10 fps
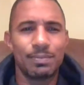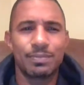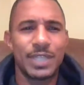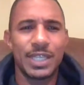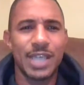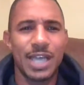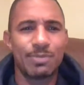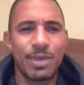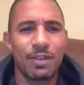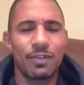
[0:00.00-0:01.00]
10 times
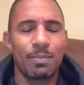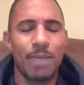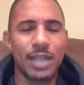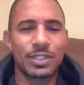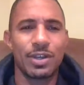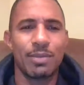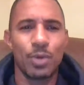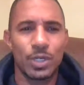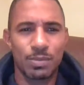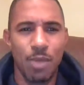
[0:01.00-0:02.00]
better of a boxer and more
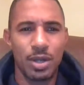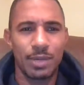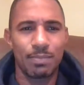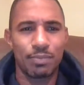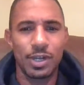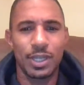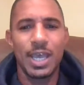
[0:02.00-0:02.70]
smarter than Brook.